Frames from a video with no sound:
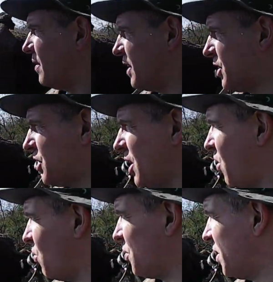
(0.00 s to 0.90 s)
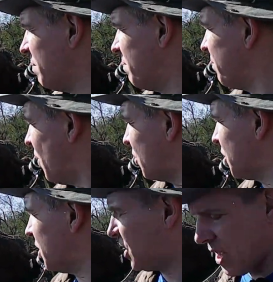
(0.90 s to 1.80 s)
This is the old
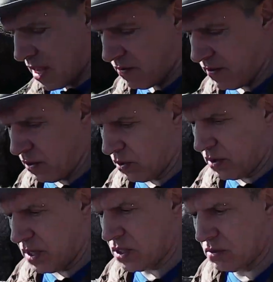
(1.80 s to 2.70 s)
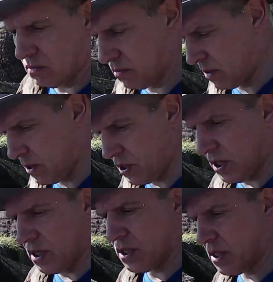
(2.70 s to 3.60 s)
Ossington airfield, and this, as
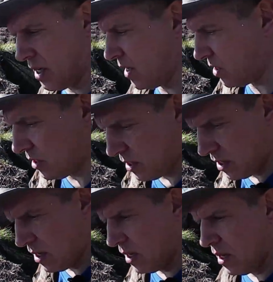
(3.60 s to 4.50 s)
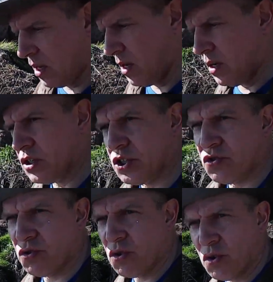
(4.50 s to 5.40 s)
you can see, is
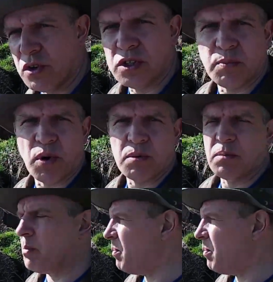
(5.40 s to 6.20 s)
straw that's probably